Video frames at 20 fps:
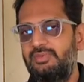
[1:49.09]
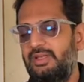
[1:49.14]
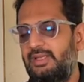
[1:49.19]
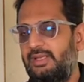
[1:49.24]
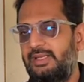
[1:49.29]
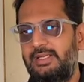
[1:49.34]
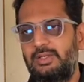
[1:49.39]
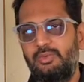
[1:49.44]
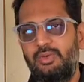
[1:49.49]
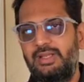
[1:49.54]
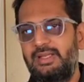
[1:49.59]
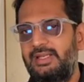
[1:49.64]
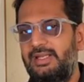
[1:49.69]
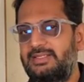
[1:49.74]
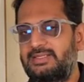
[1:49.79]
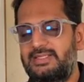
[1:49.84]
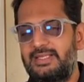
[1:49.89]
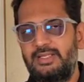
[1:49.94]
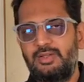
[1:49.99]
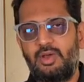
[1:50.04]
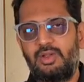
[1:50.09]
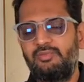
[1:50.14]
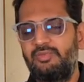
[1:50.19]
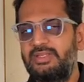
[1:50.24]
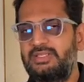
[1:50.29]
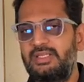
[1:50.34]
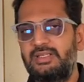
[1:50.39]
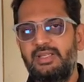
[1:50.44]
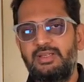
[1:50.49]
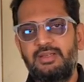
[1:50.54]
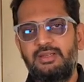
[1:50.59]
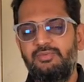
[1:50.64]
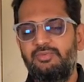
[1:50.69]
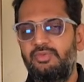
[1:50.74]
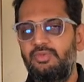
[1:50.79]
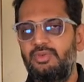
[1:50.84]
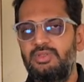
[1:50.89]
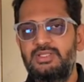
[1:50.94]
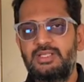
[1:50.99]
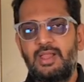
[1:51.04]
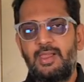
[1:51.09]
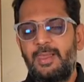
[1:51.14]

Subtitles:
including let's say non-vegetarian foods,